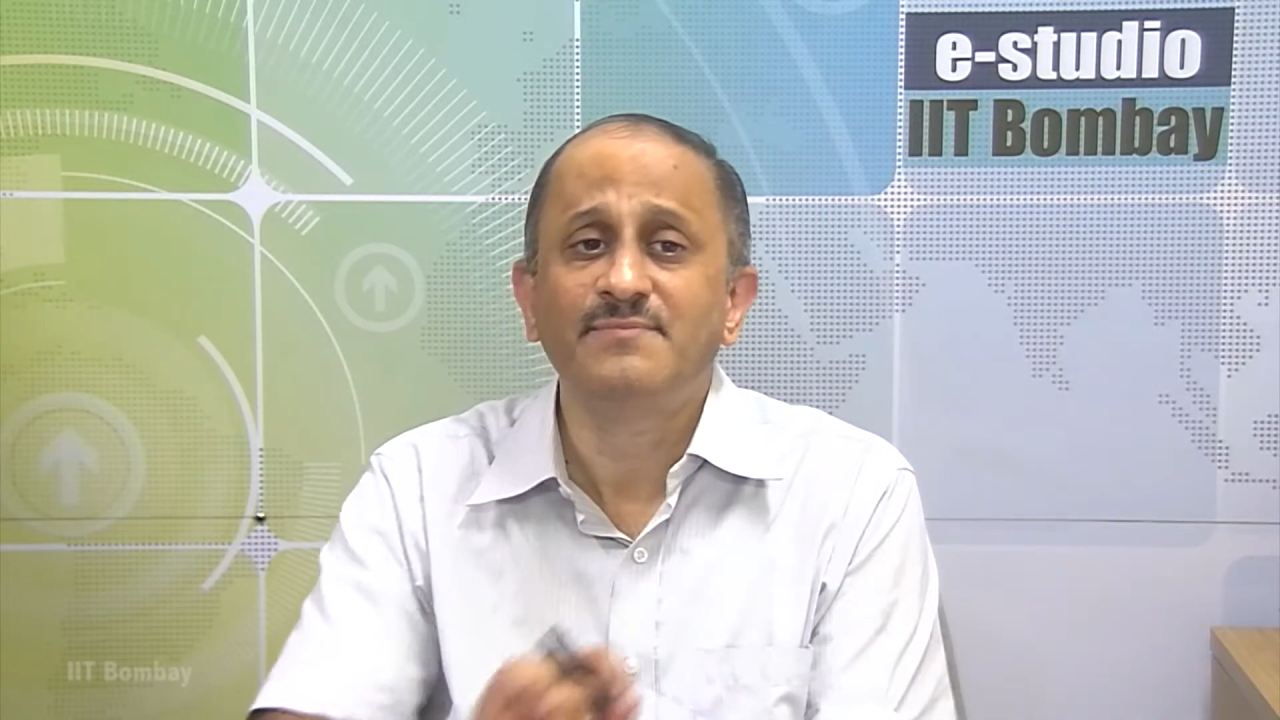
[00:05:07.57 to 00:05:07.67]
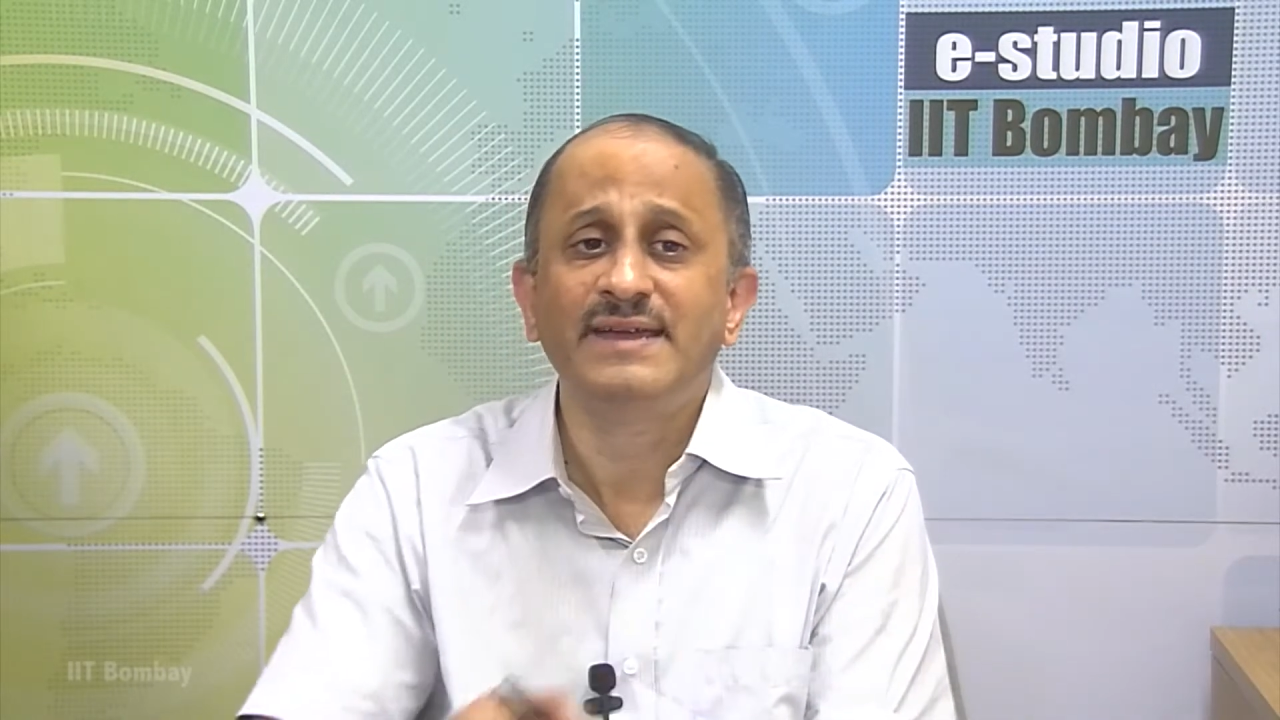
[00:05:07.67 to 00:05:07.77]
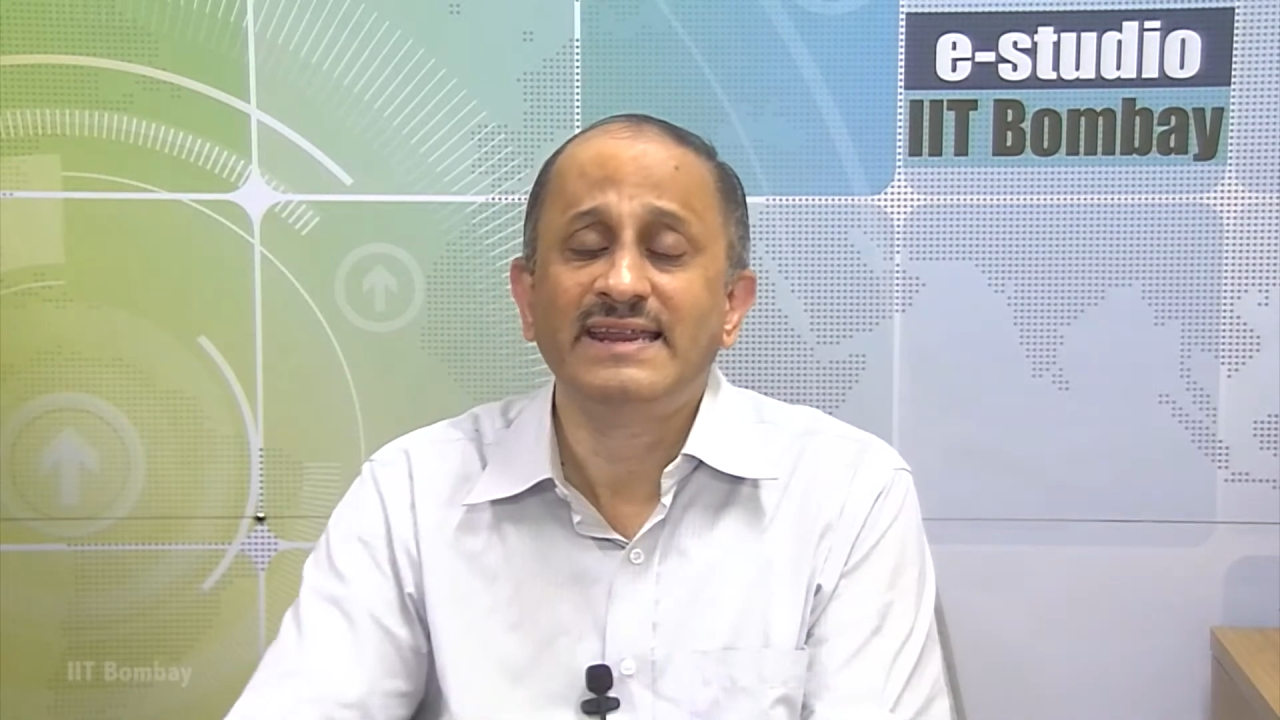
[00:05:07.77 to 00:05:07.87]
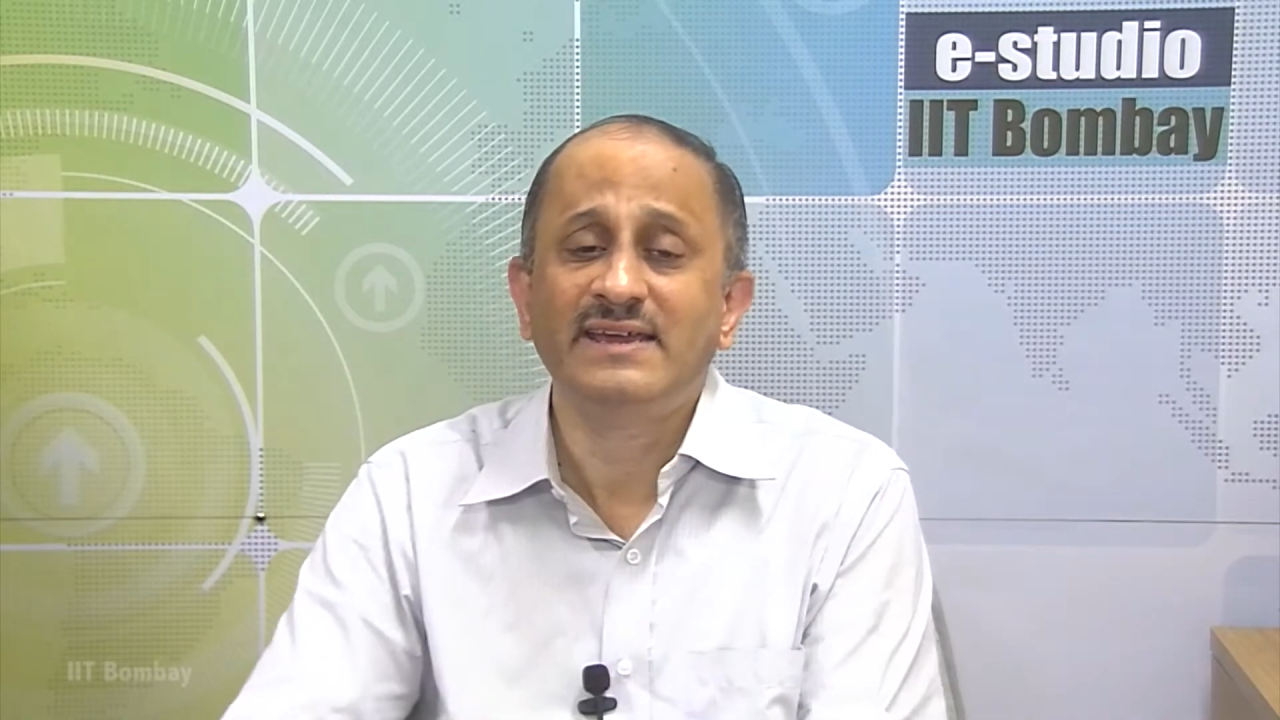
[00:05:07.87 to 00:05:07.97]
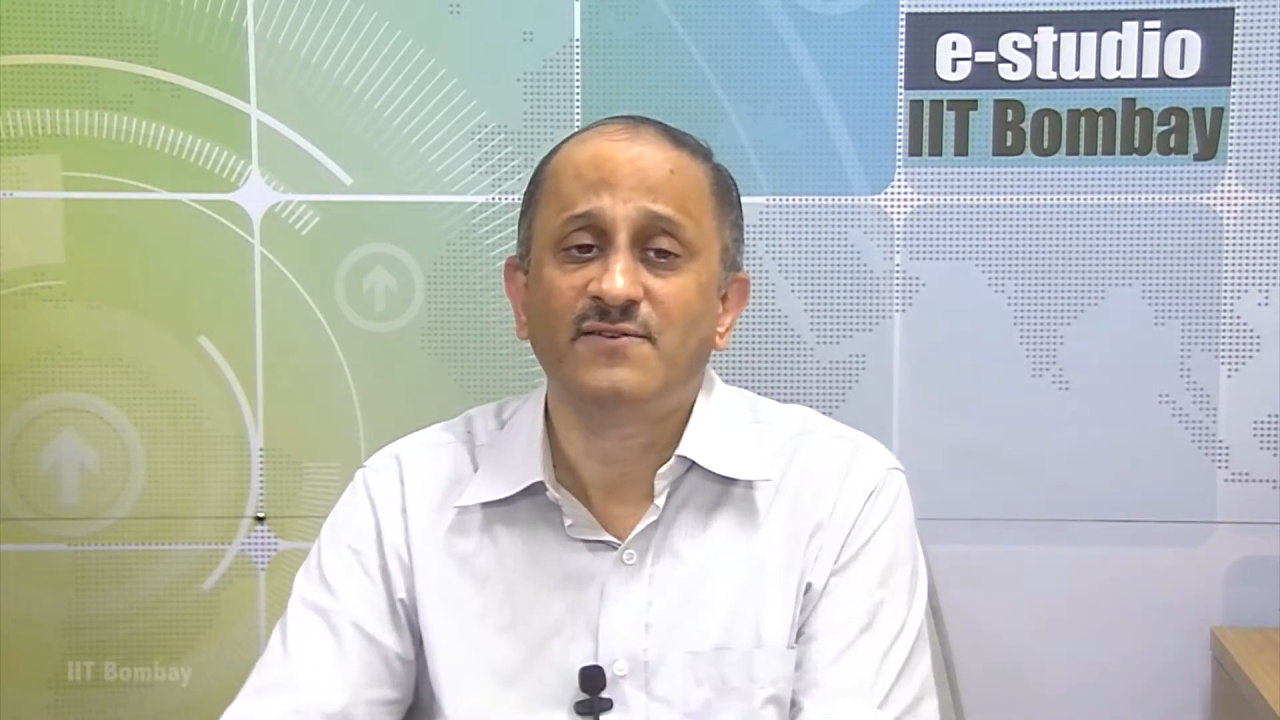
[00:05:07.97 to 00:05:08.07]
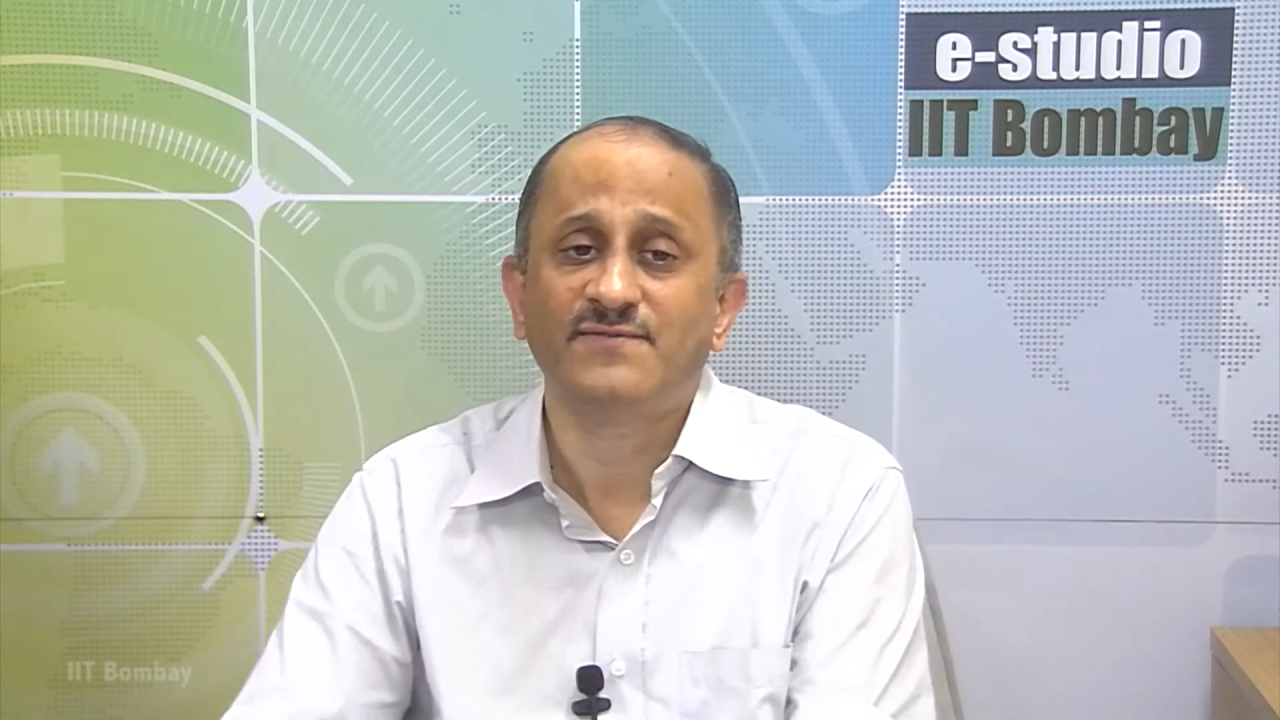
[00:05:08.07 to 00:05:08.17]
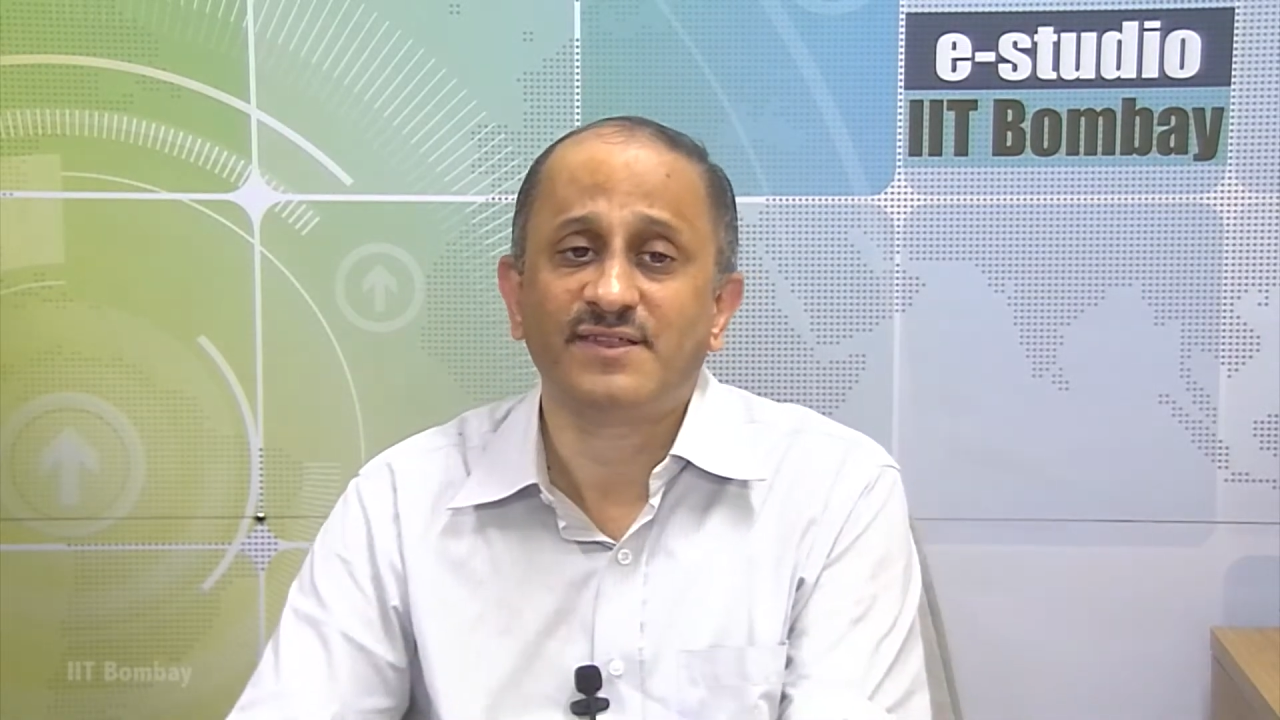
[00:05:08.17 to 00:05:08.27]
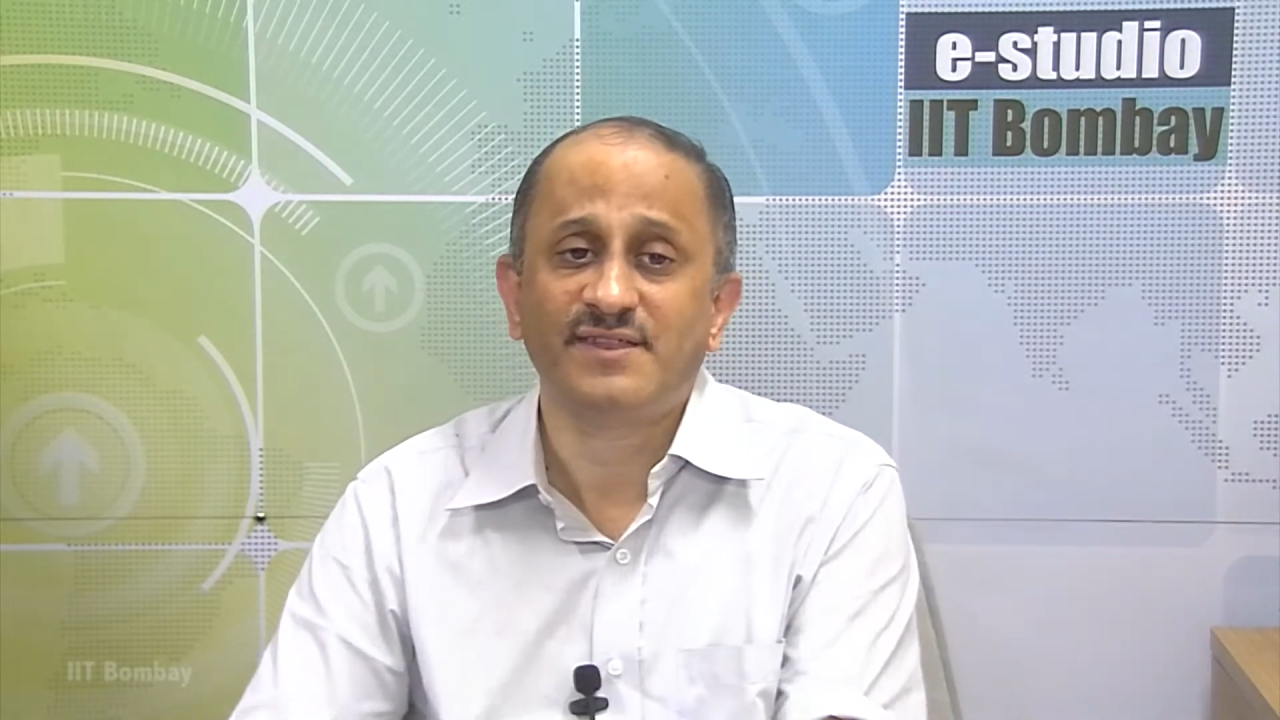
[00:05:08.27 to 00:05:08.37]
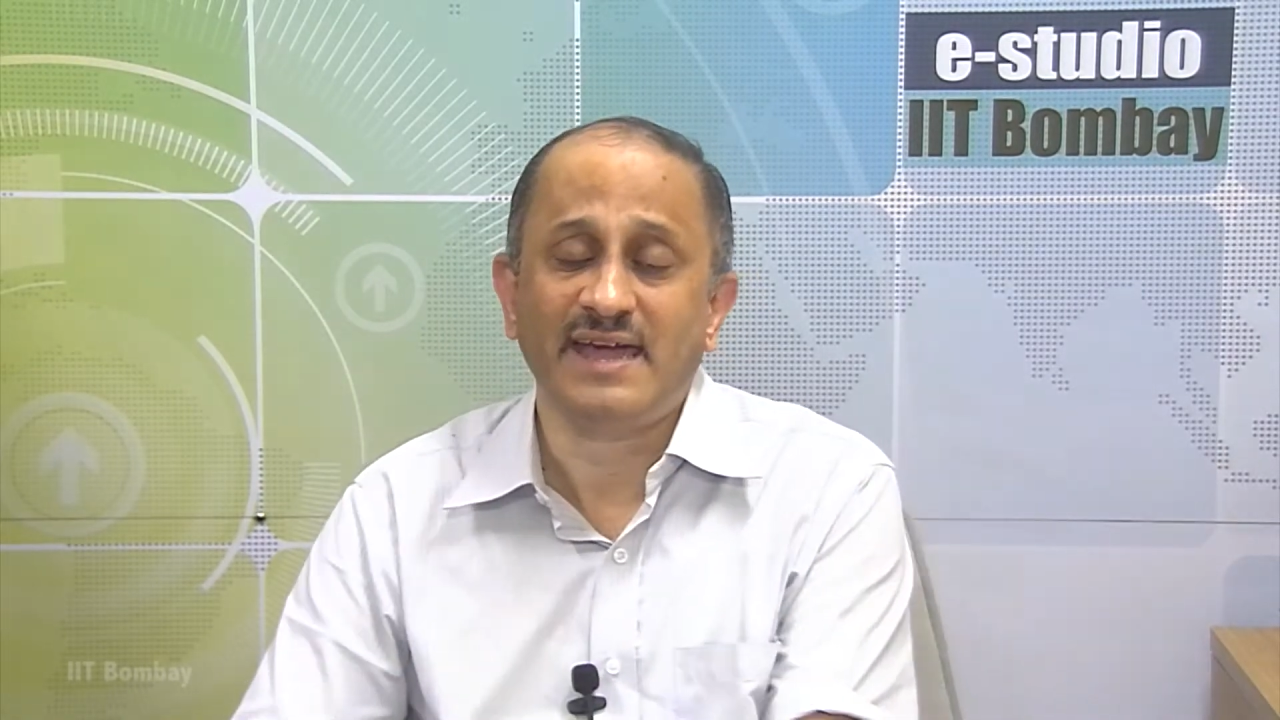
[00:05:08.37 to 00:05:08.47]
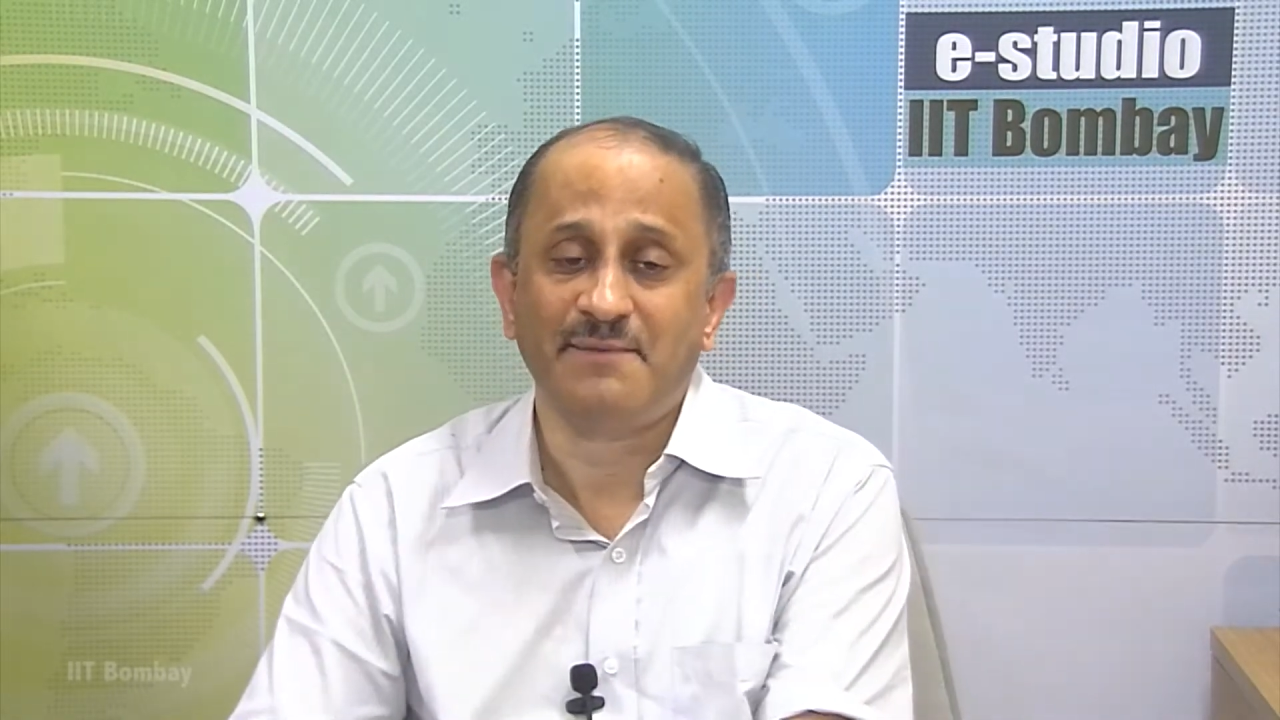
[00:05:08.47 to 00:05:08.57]
meaning of the
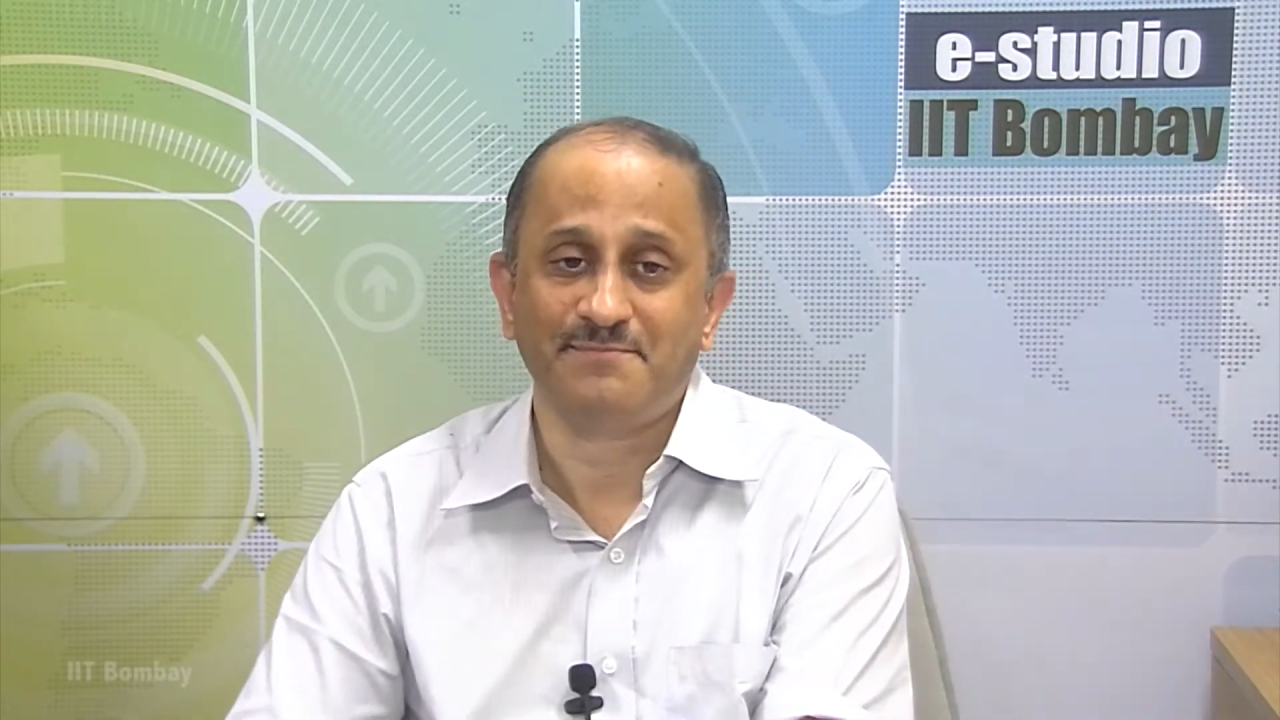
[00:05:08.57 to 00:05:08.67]
same?